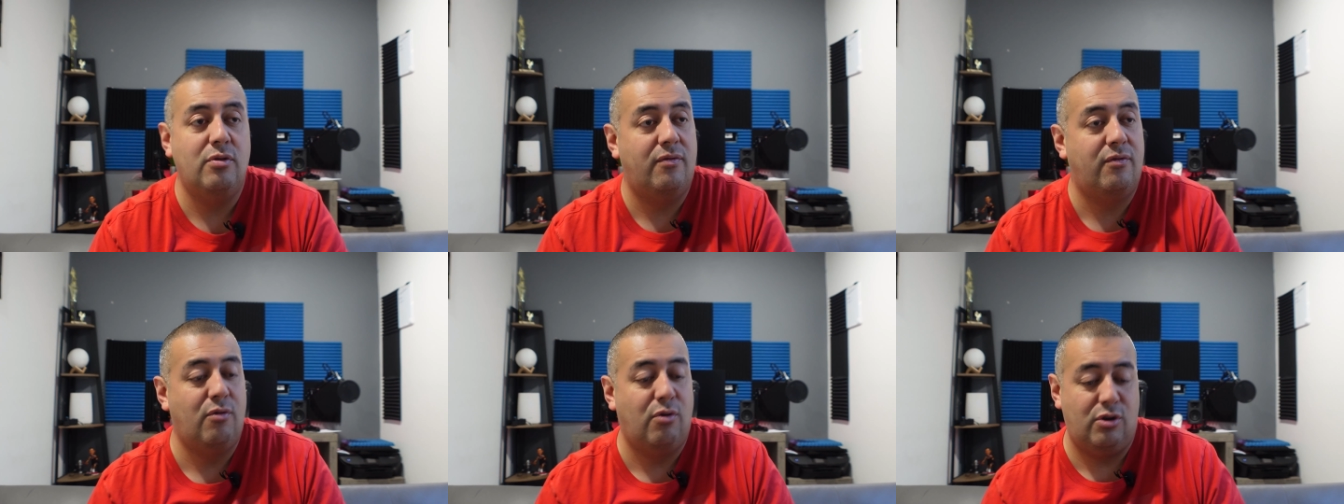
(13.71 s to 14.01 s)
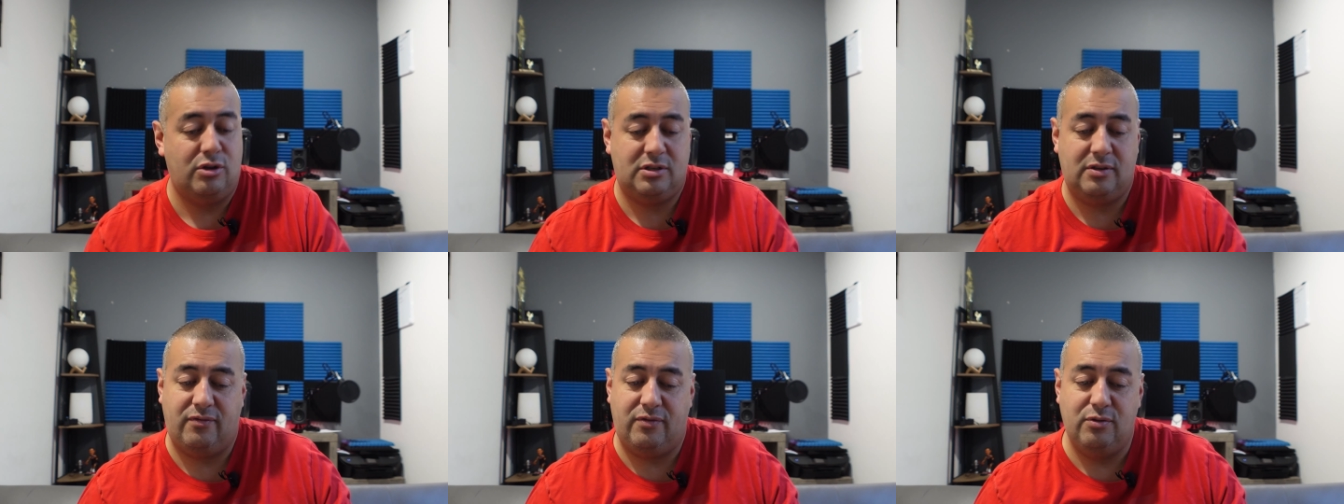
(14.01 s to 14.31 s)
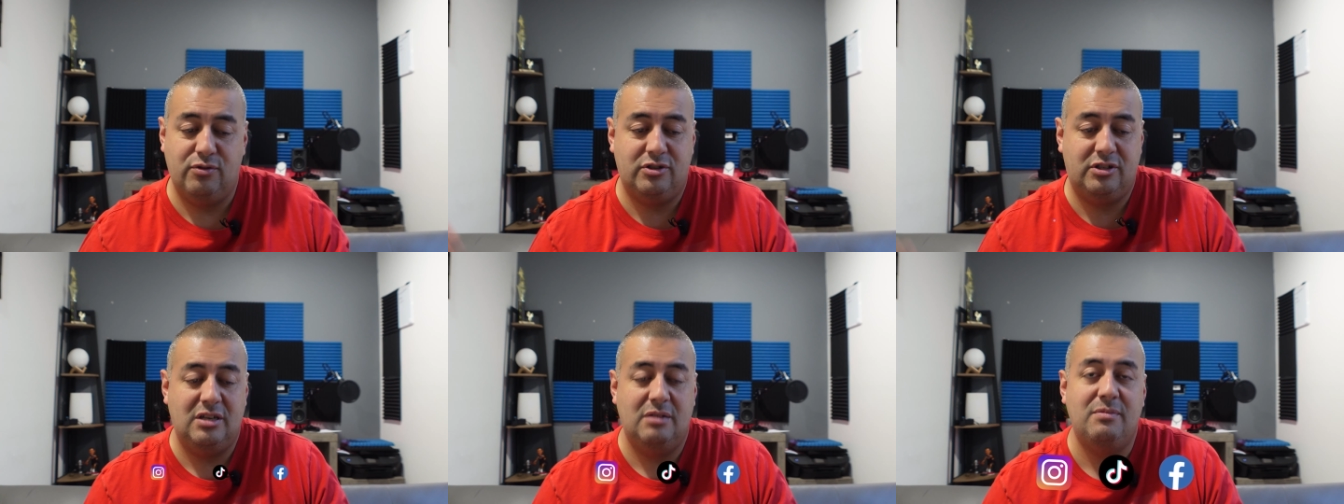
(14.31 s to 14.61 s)
Of course, if
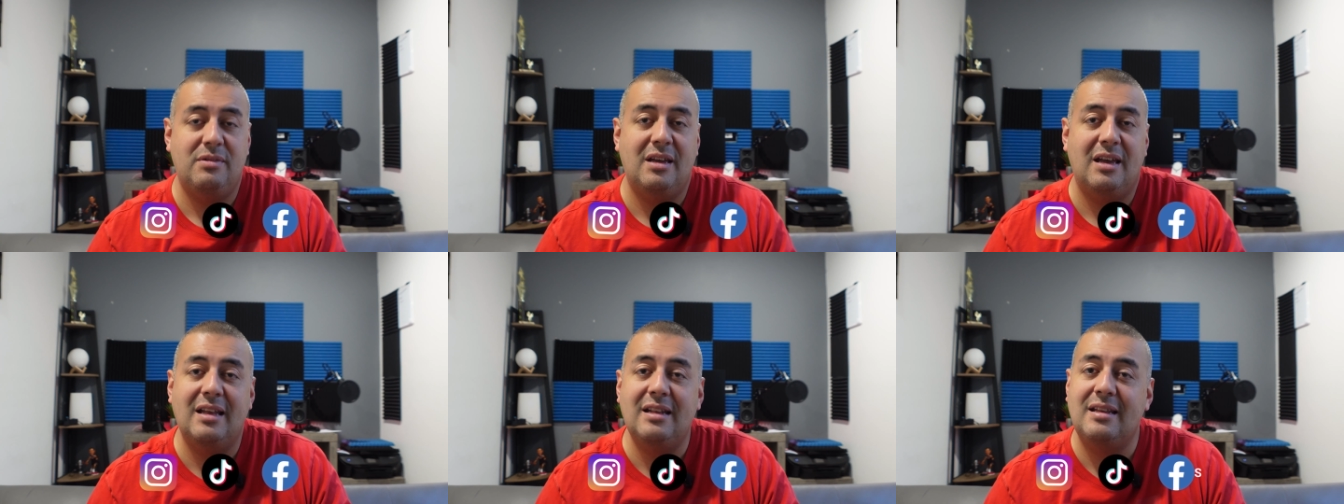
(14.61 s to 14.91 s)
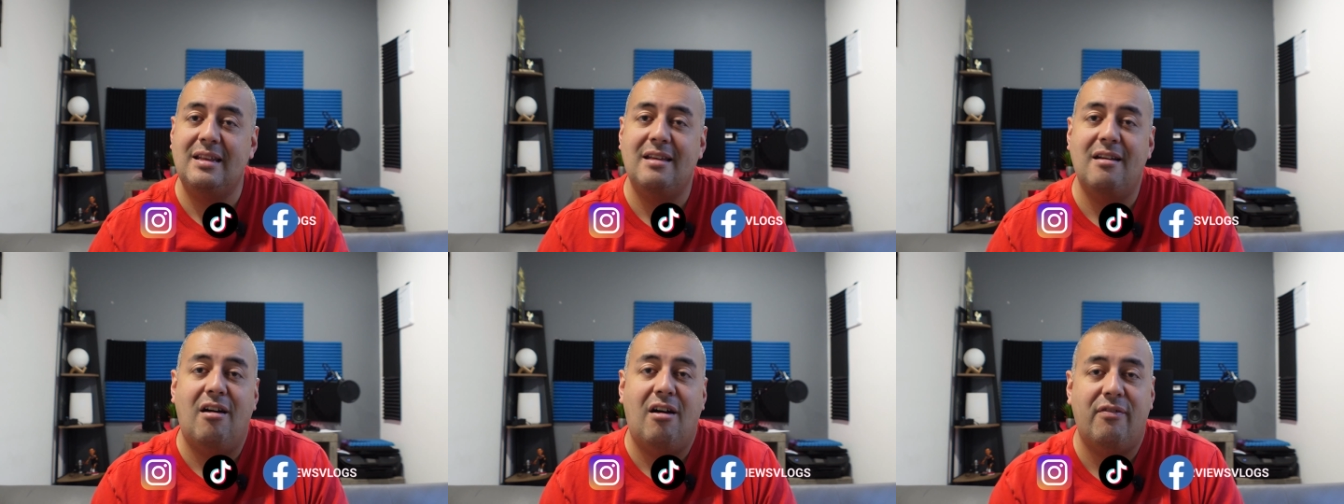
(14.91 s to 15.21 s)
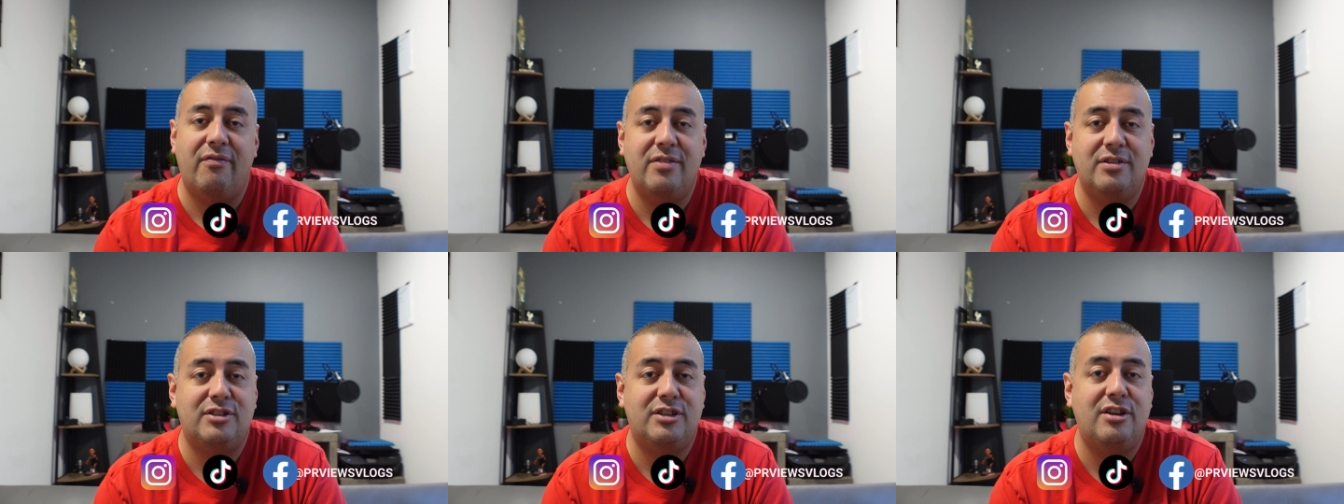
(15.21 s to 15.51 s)
you see me in the
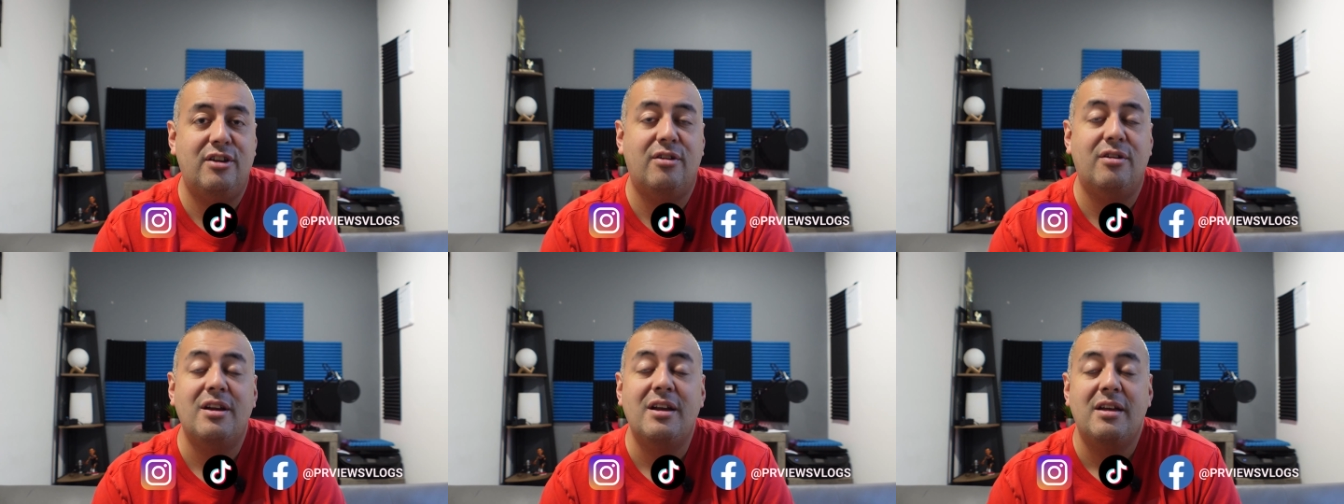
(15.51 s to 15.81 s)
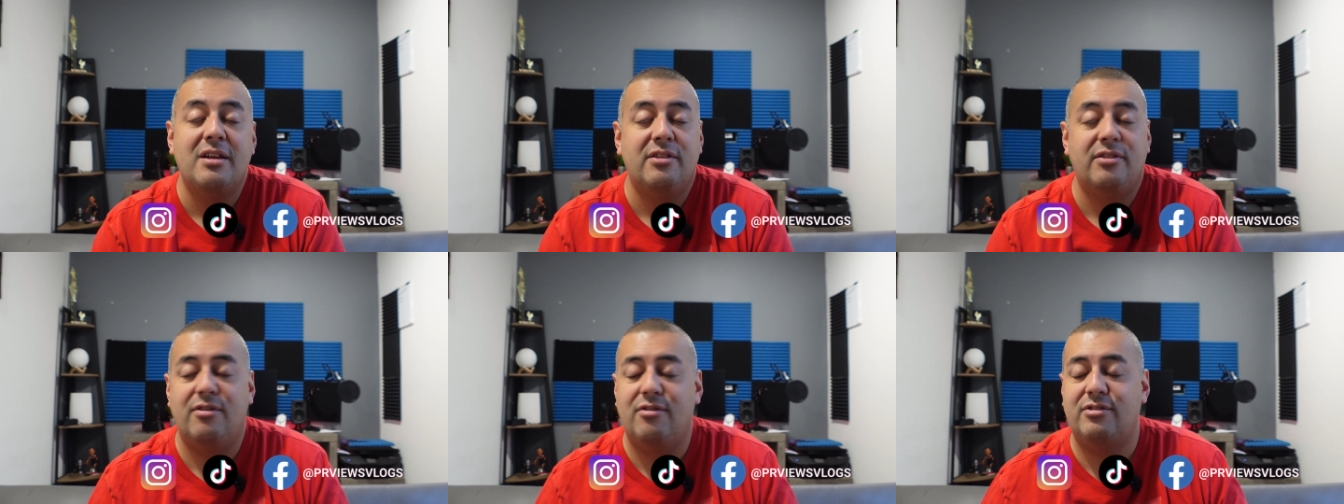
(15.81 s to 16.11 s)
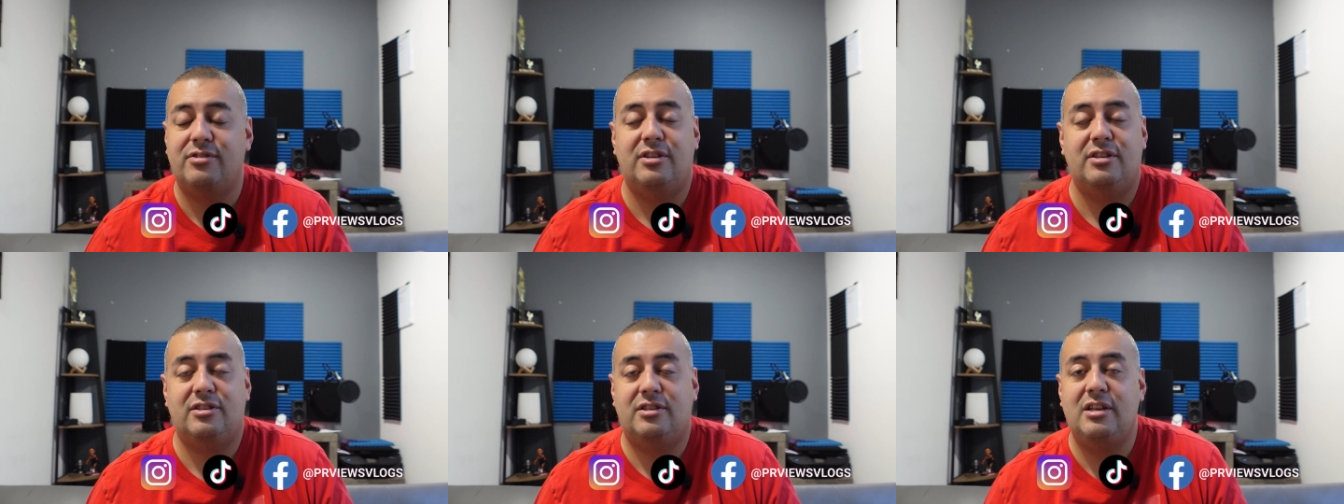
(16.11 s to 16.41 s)
office here, there
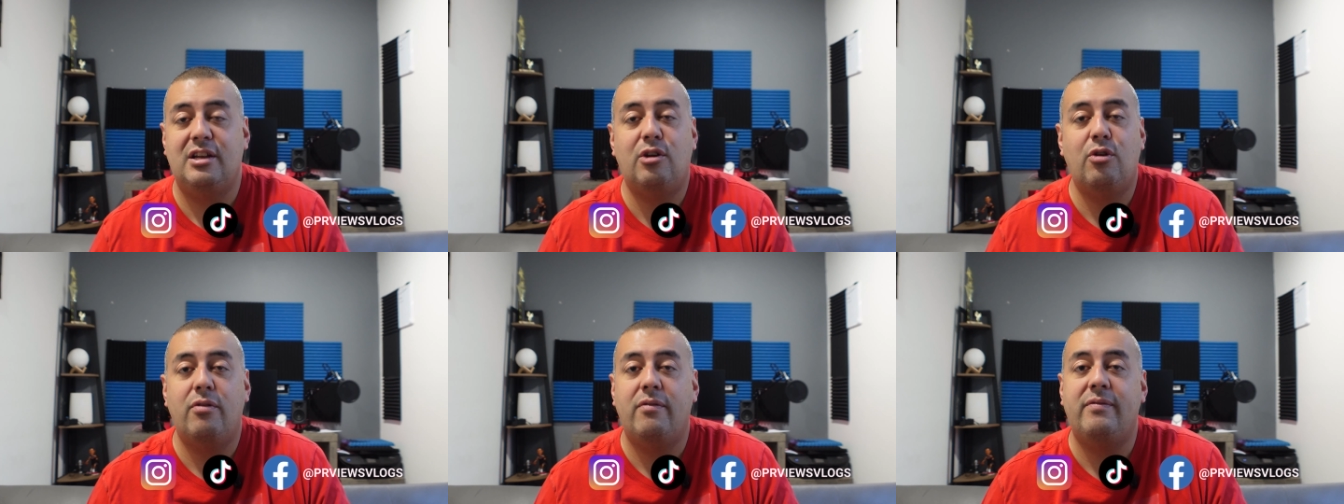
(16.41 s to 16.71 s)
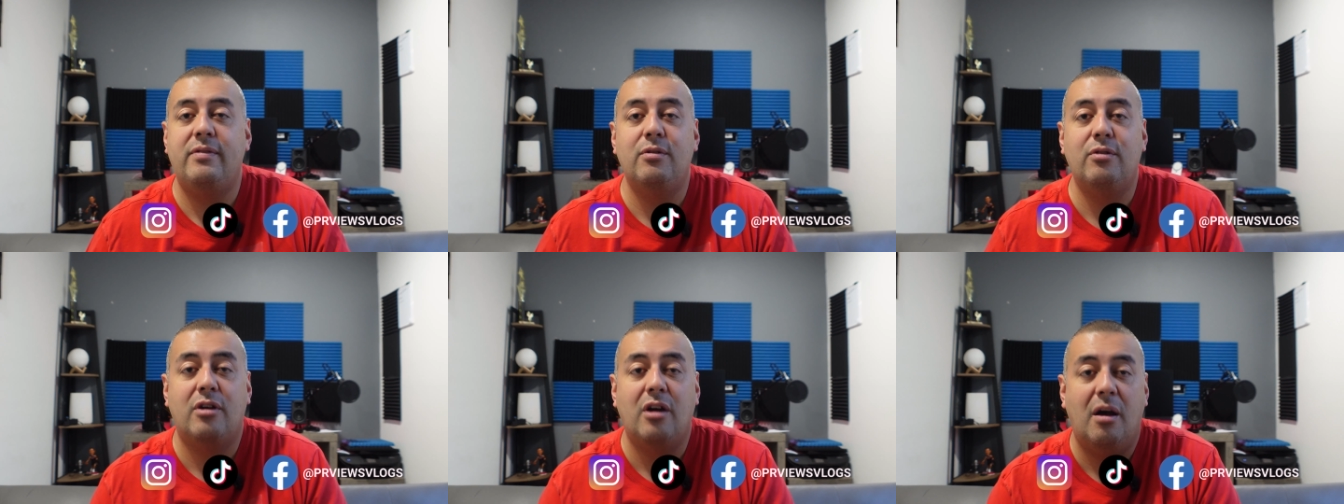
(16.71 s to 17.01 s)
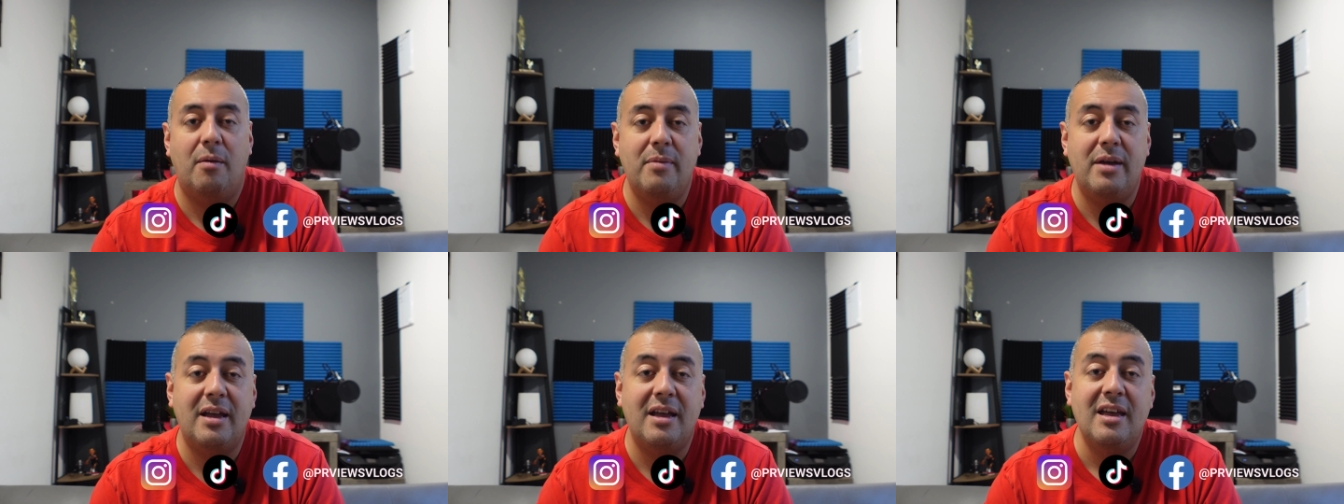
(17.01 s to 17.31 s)
is a sneaker review
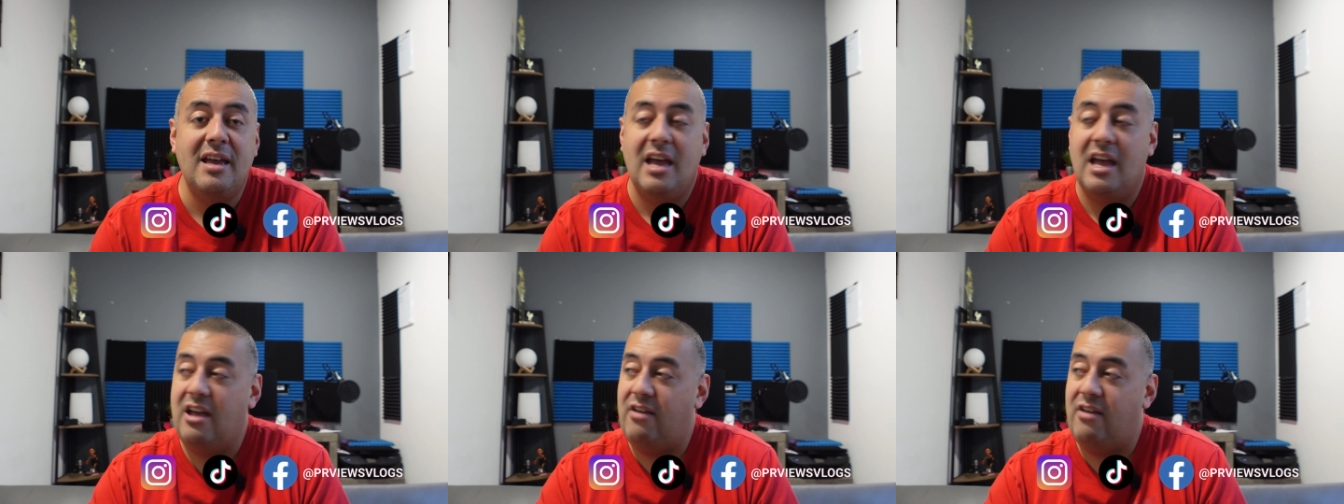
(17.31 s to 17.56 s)
coming.